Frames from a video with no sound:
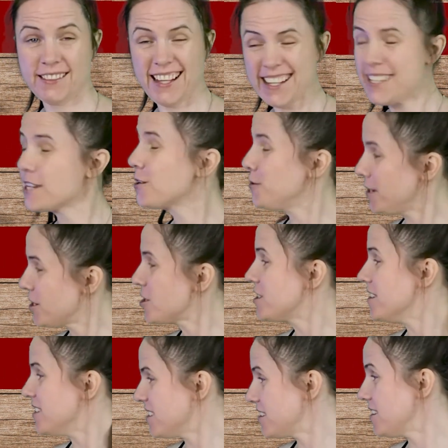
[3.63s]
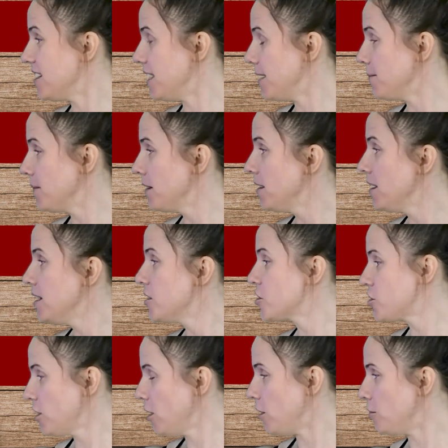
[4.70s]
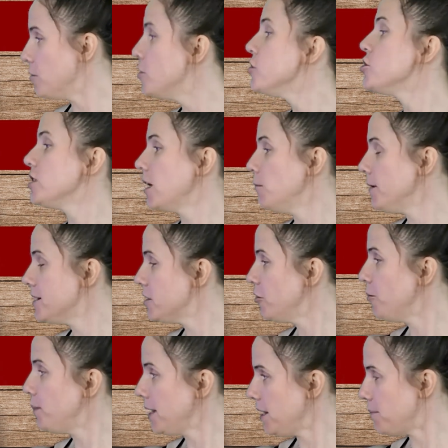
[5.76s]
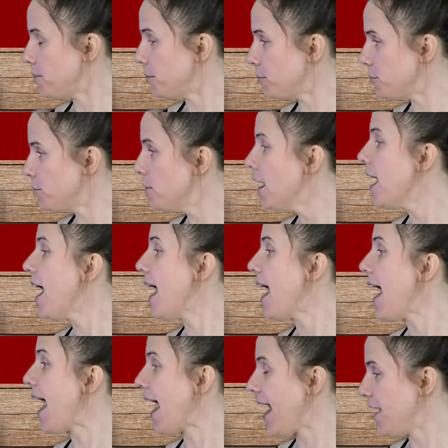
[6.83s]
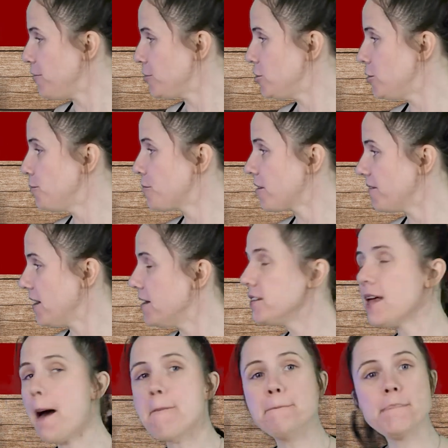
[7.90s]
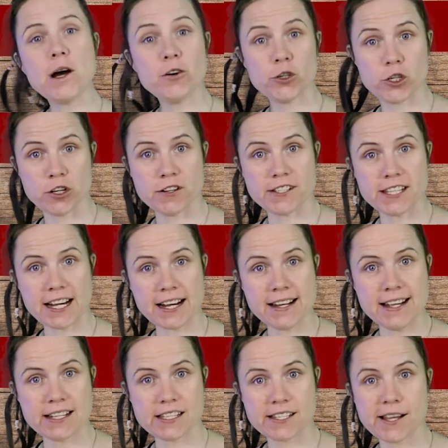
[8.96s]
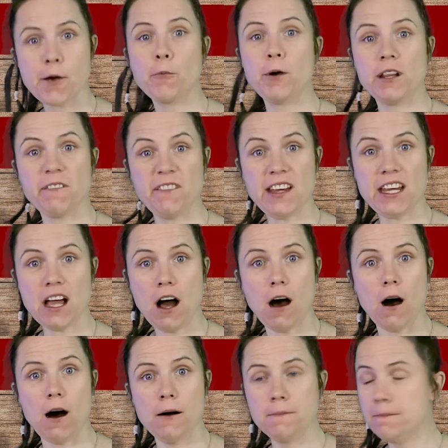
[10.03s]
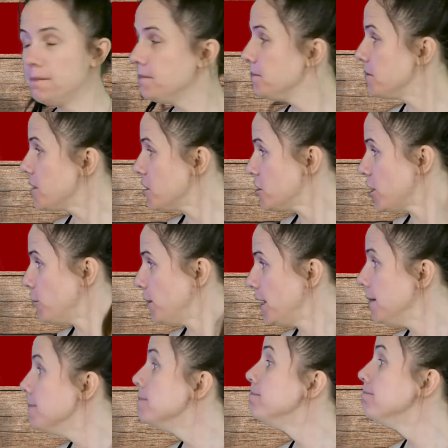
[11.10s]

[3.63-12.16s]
That's a question, isn't it? So, shall we tell people how to prevent motion sickness with VR? Shall we?